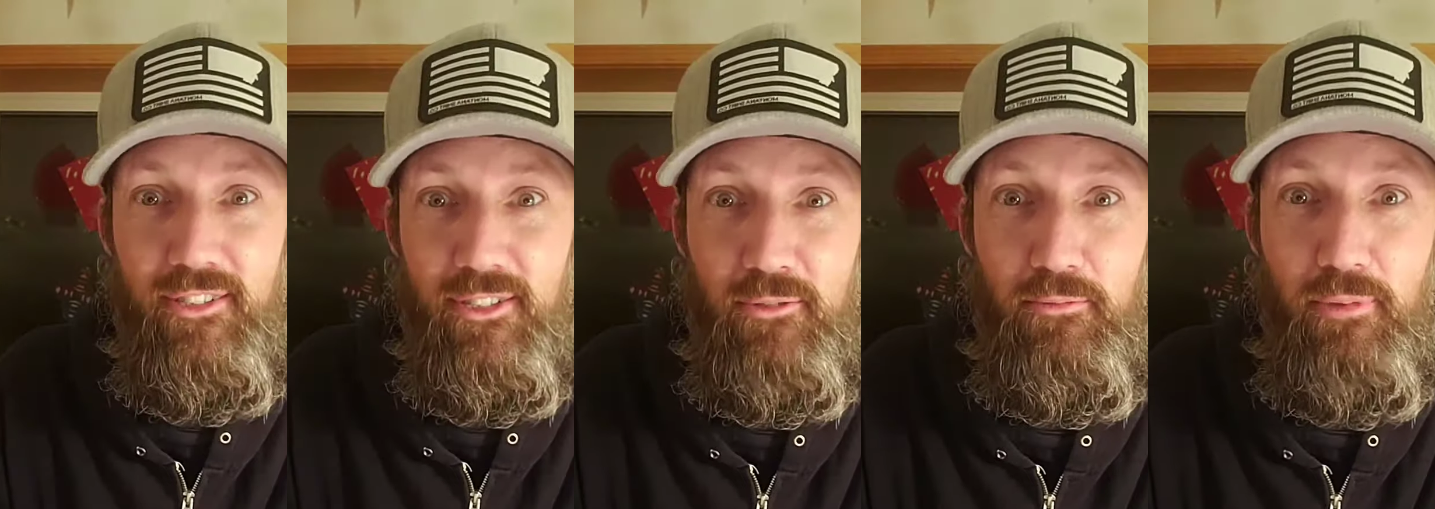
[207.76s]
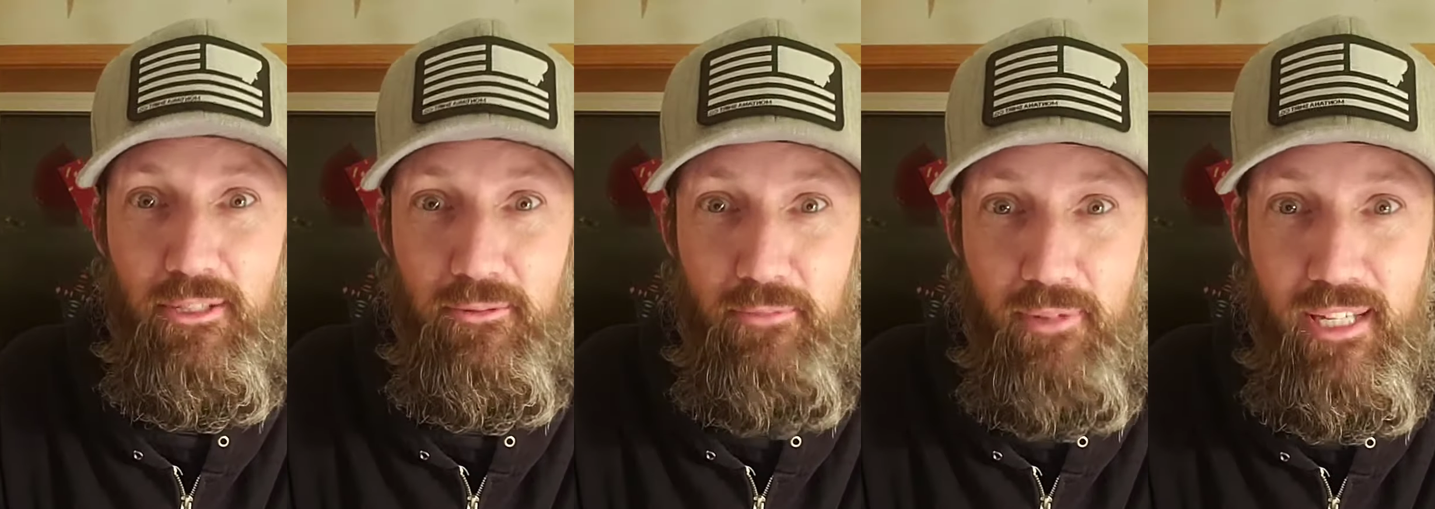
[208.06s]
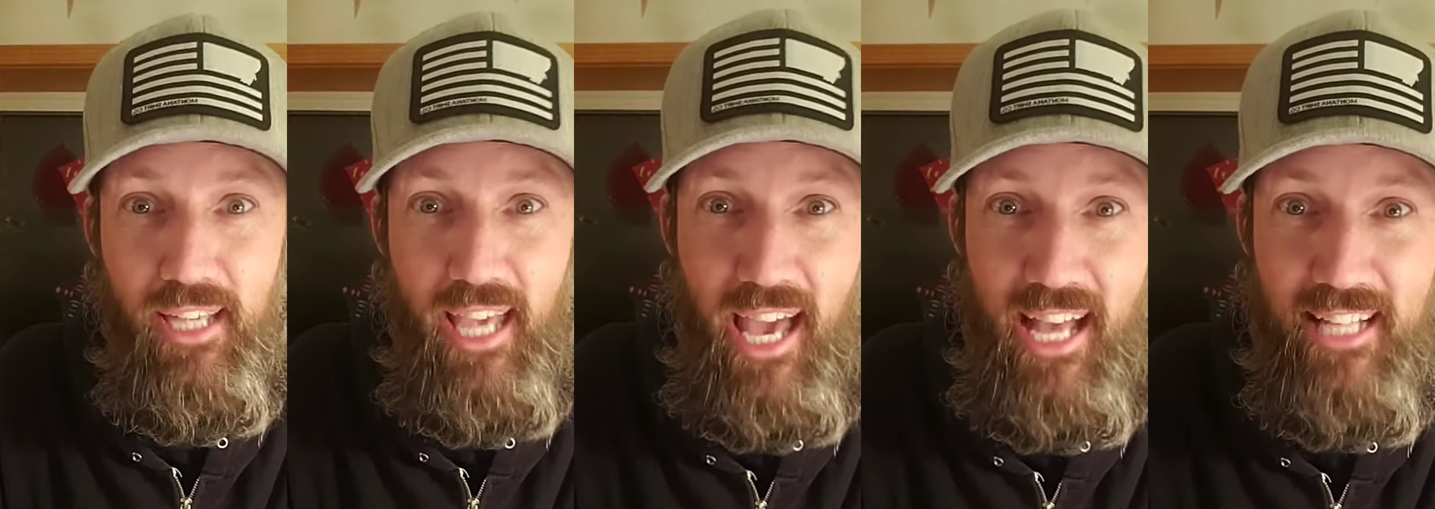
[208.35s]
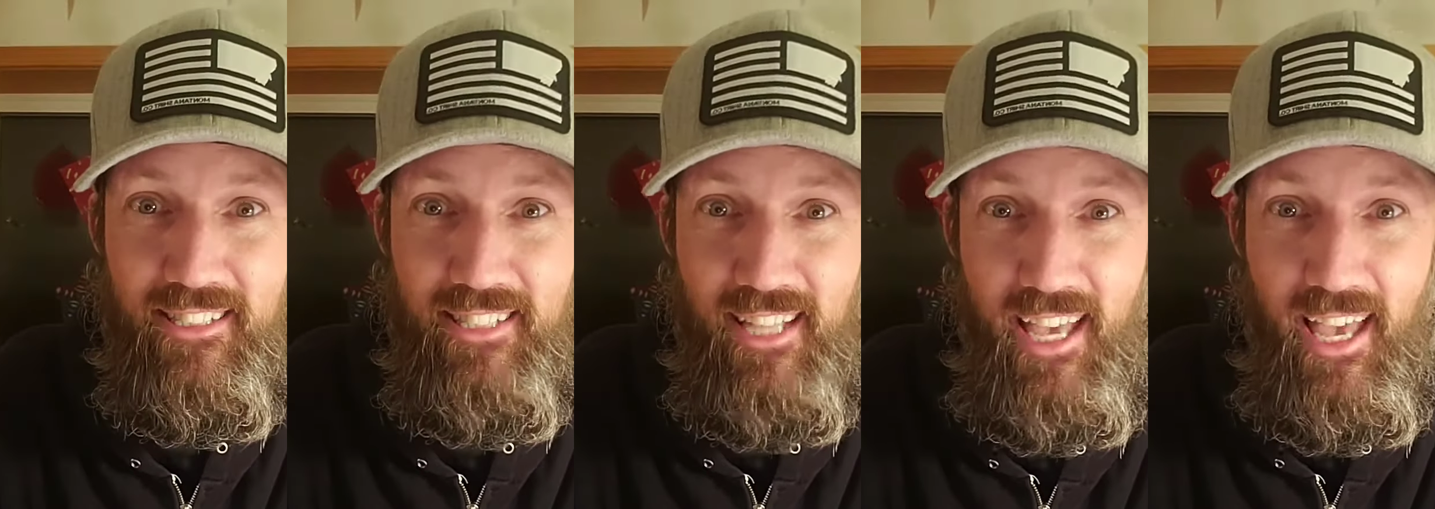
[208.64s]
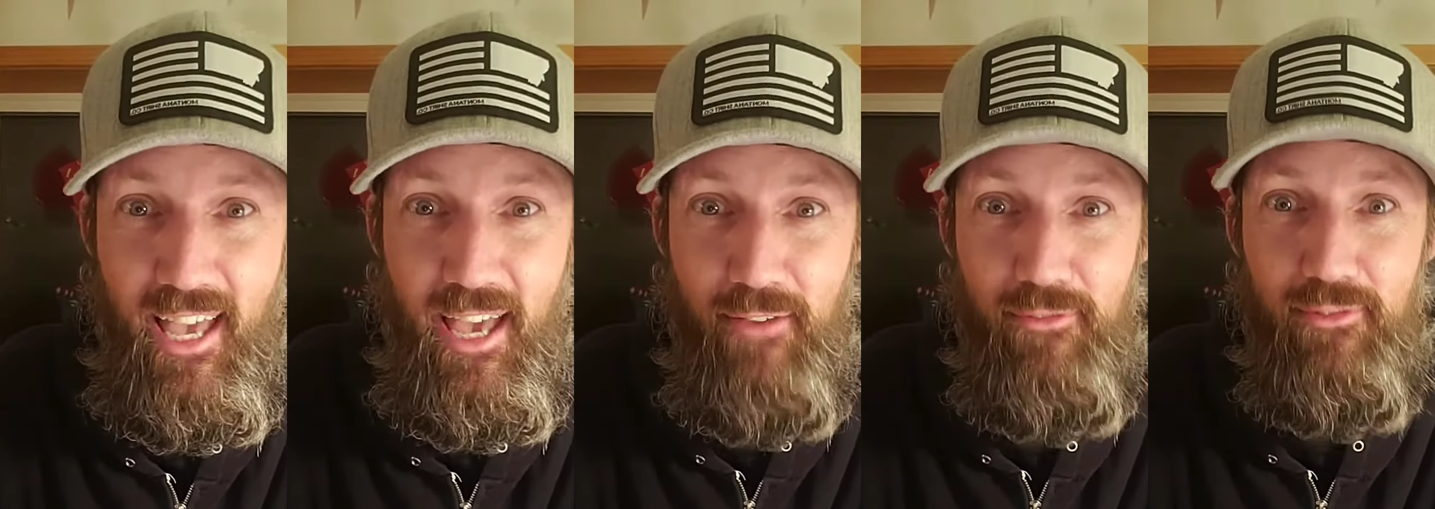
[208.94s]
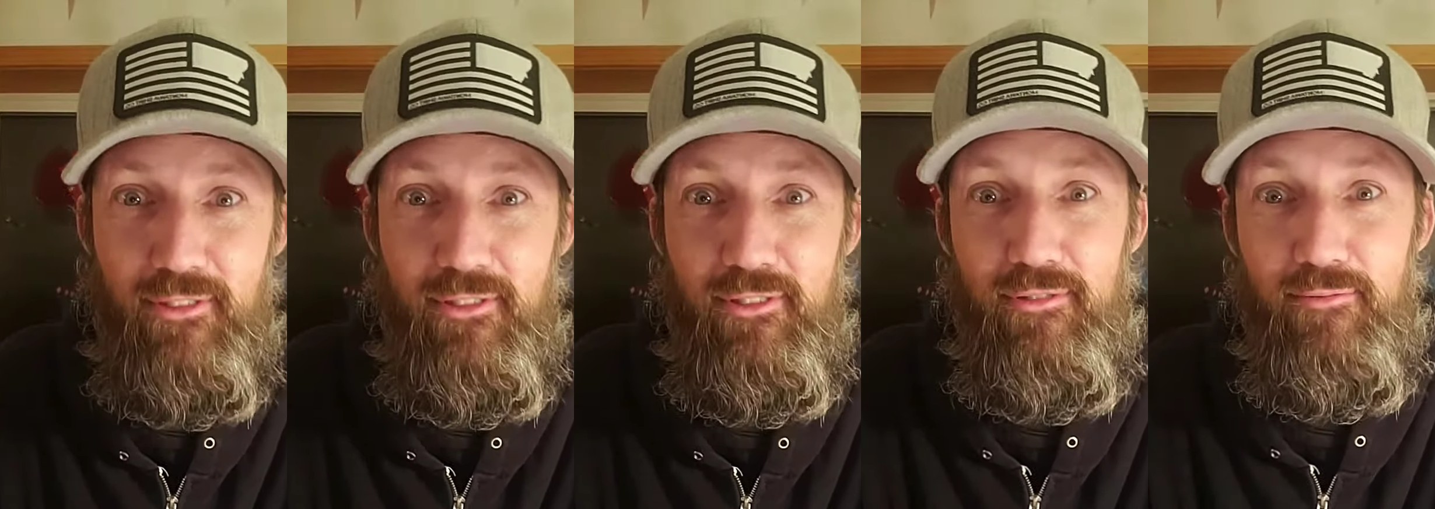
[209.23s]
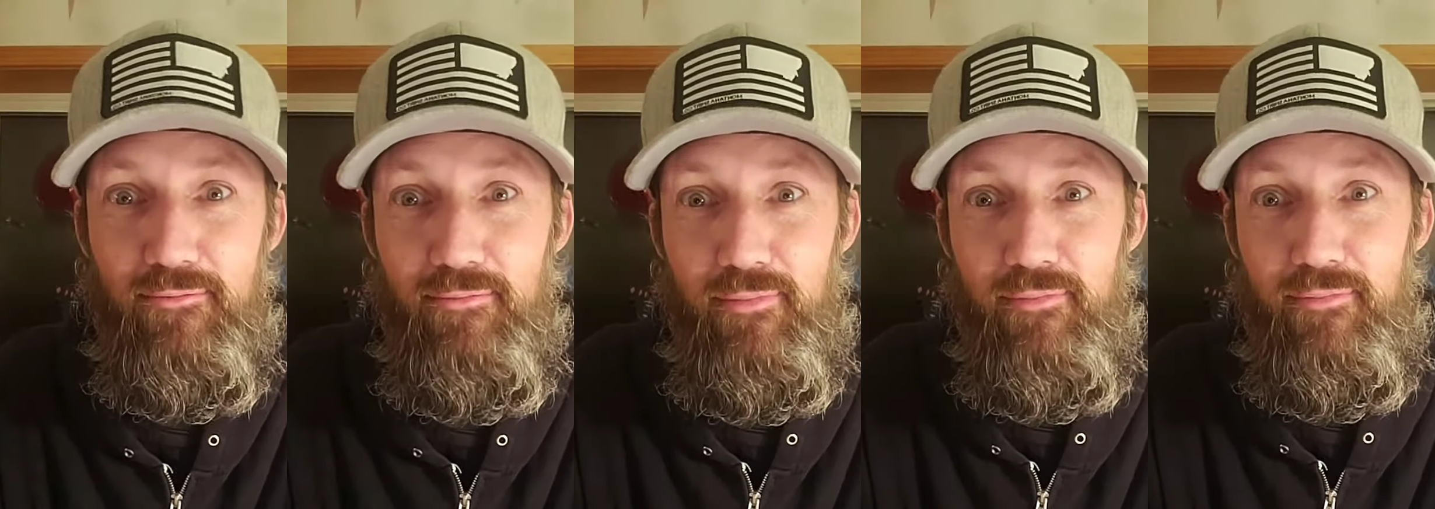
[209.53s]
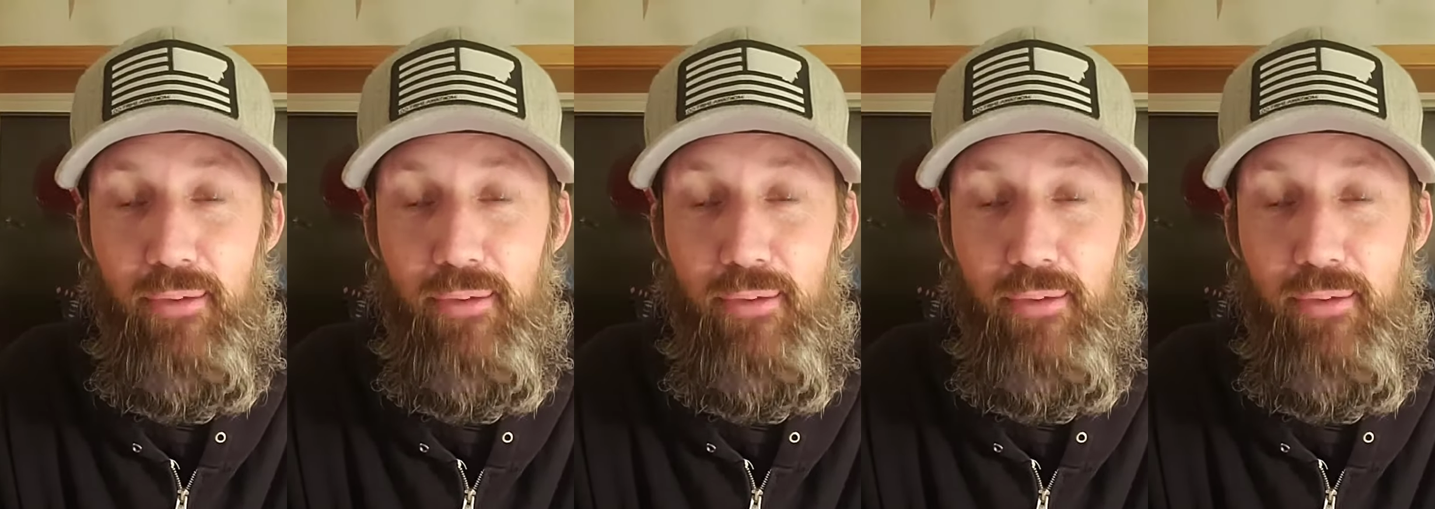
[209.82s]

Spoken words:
just about as many hats as I have as